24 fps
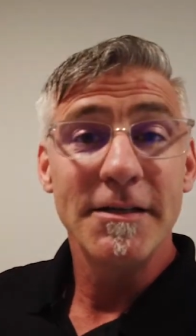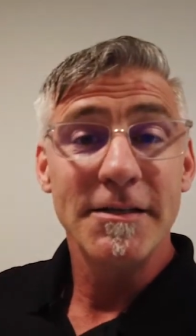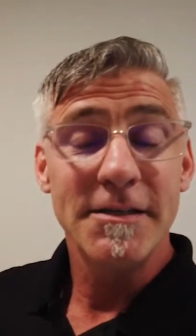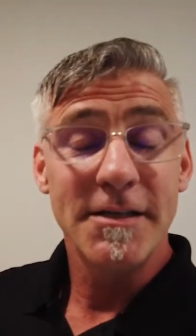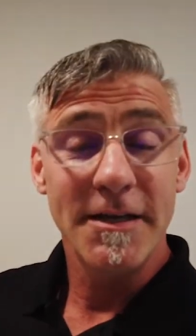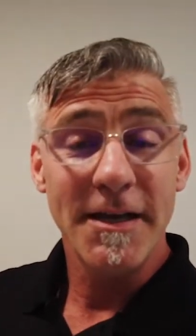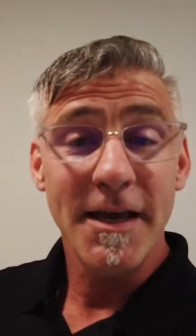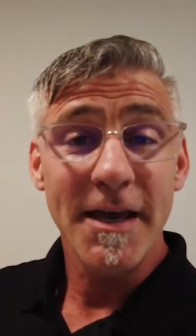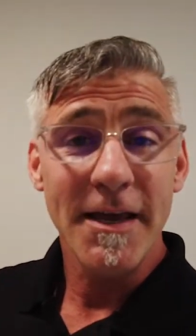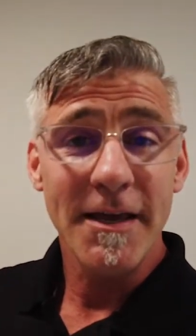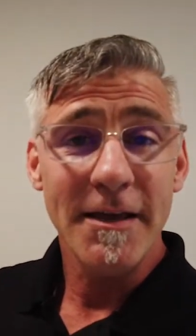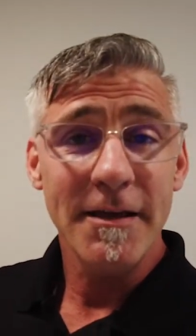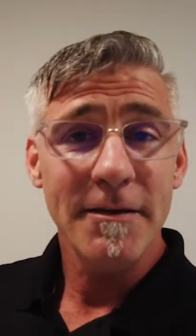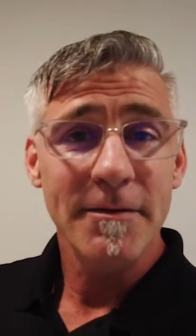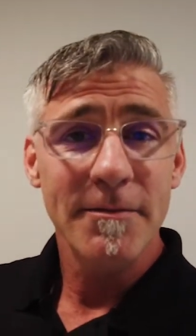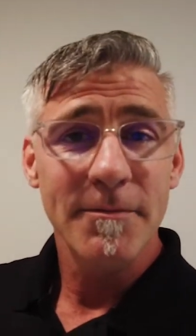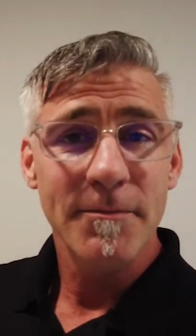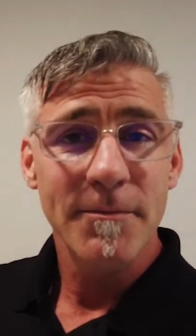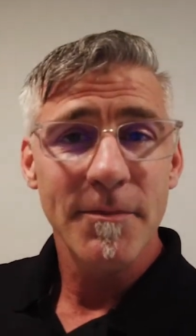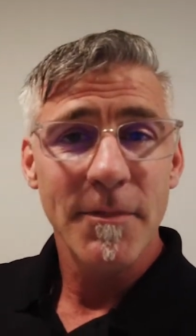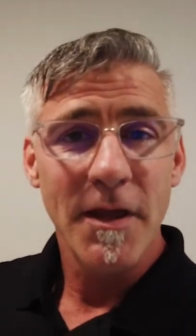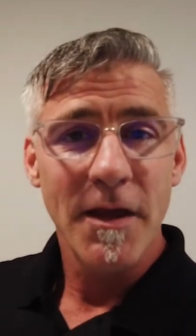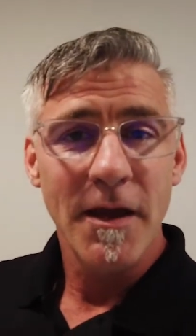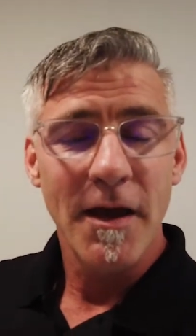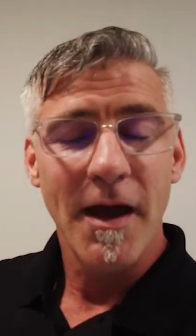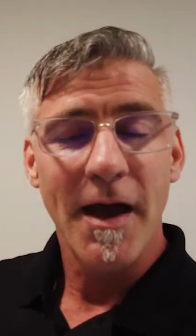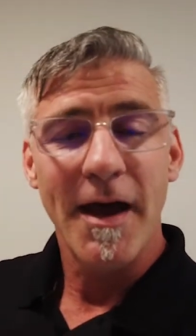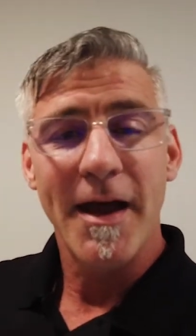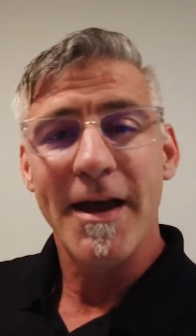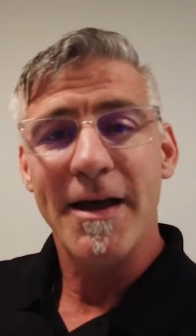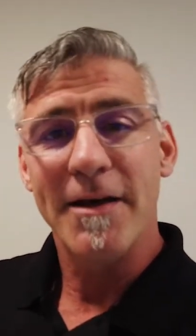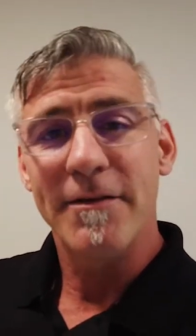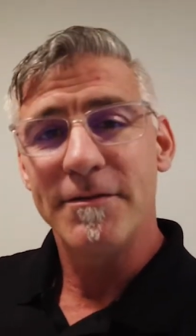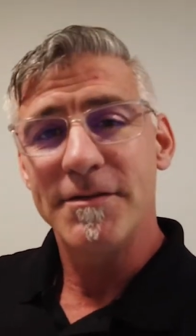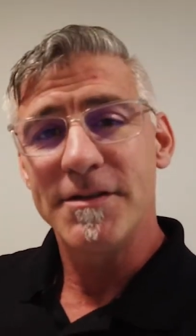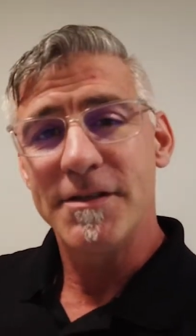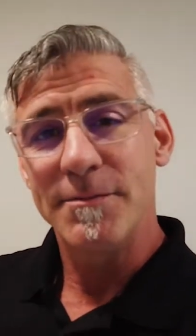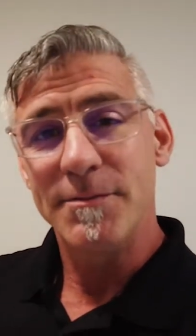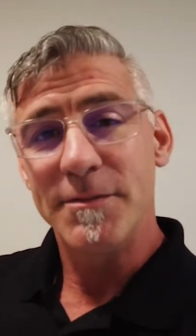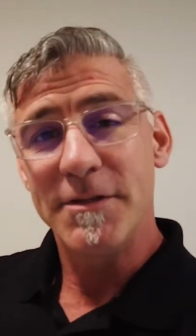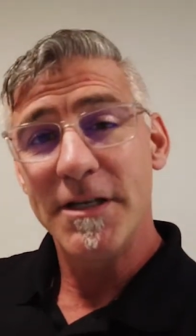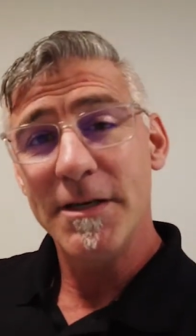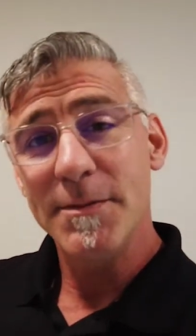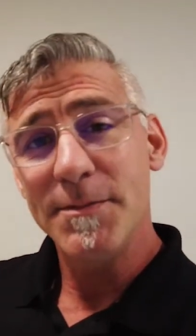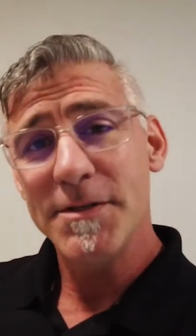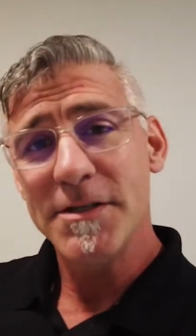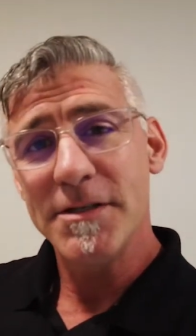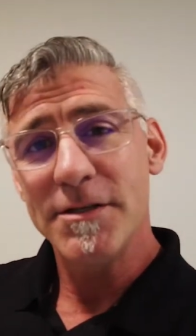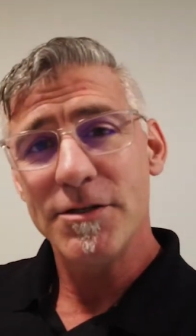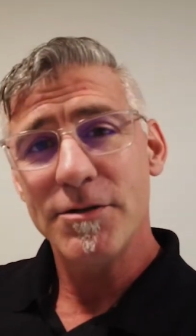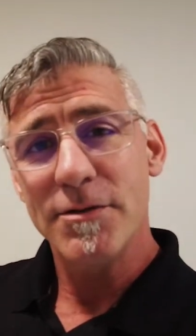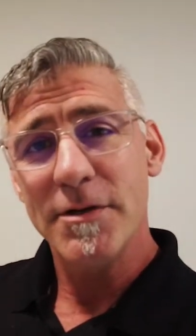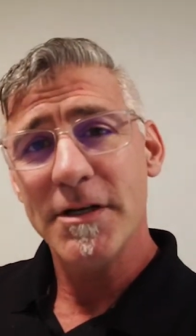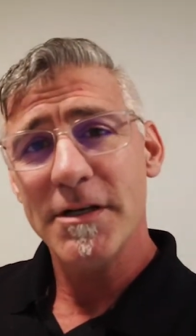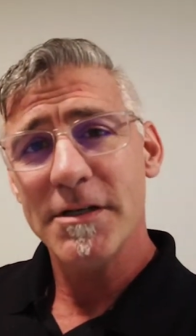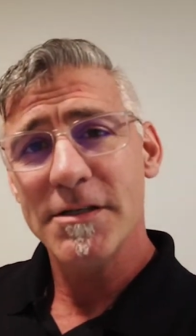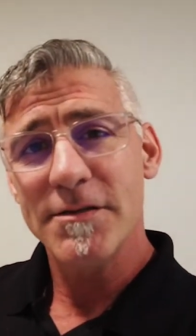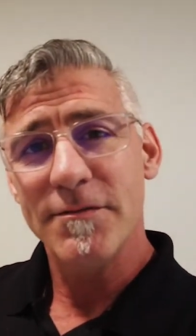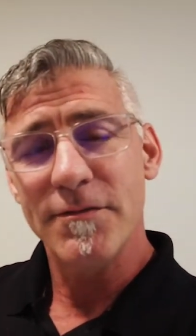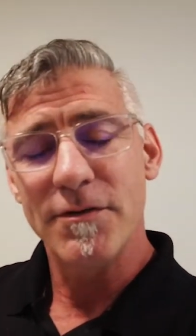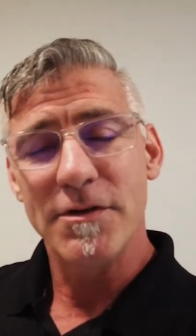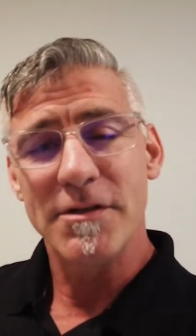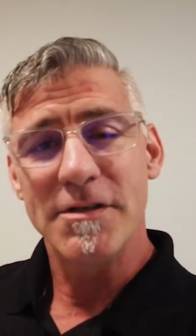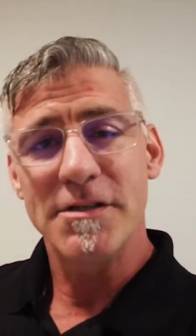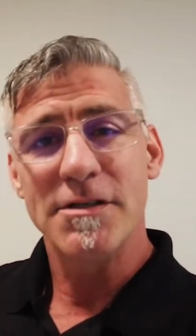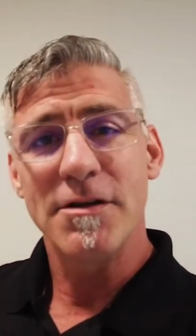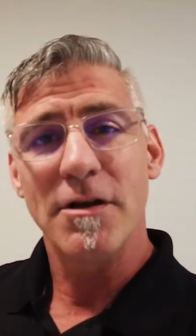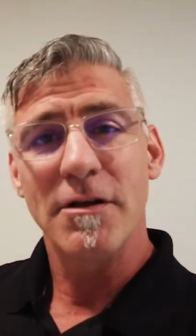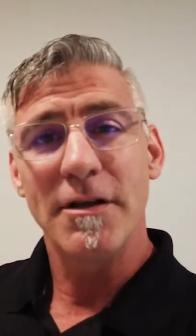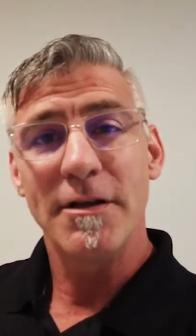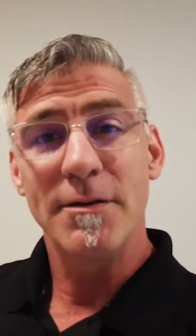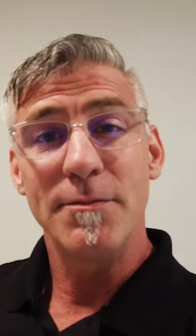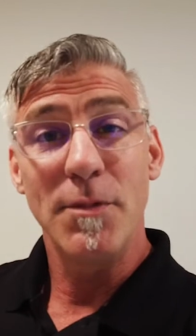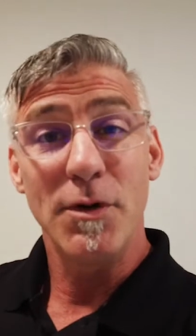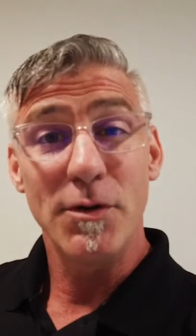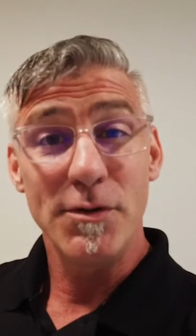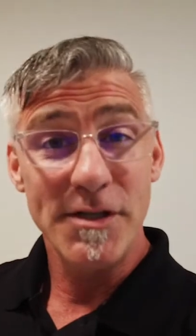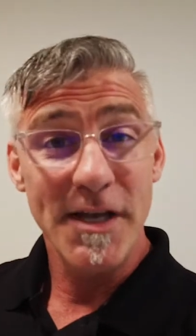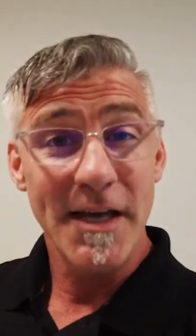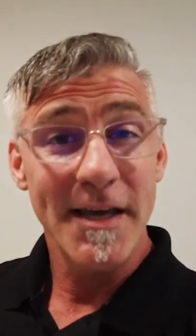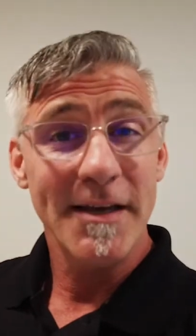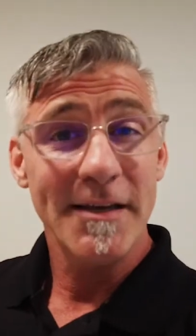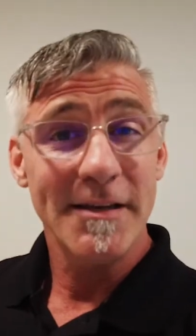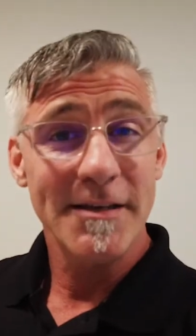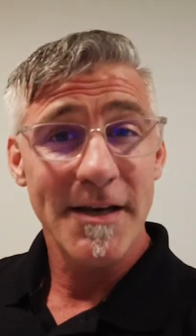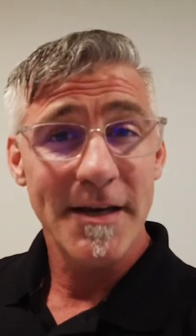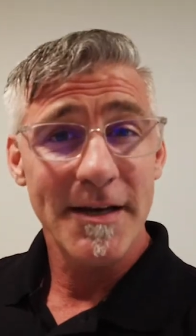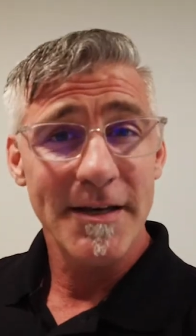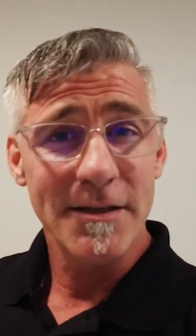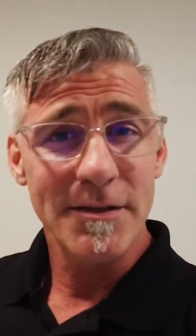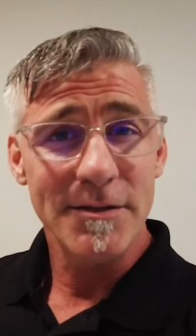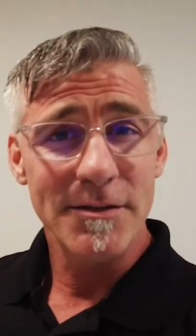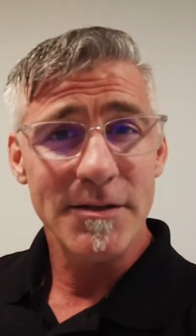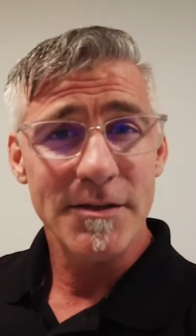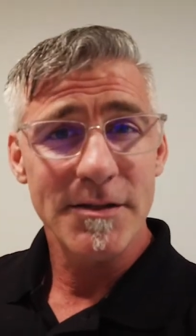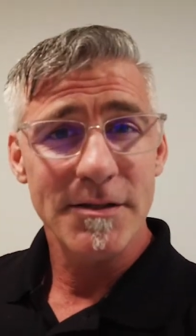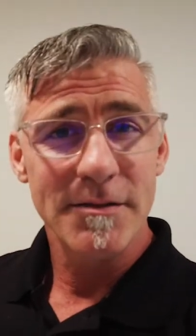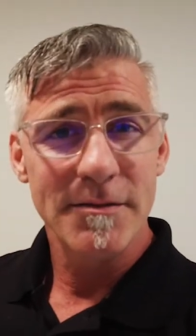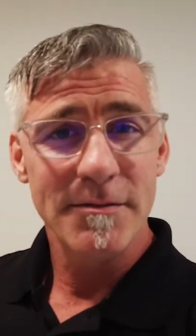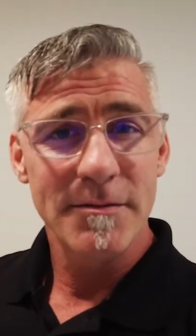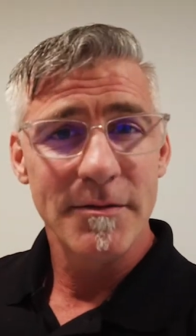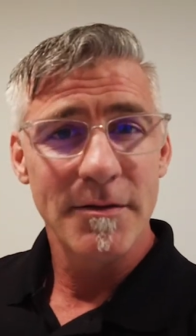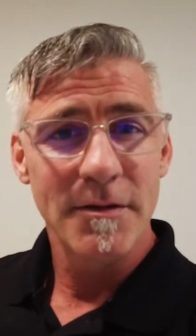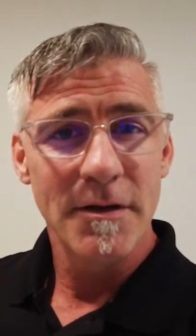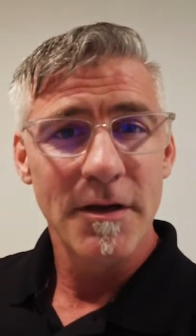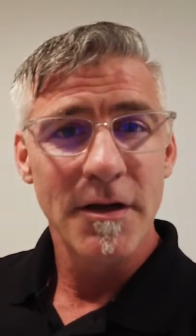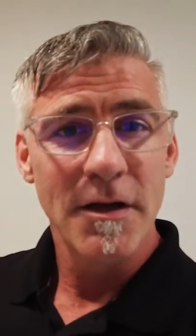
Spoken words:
Today, I have some tips and tricks for installing mosaic tiles.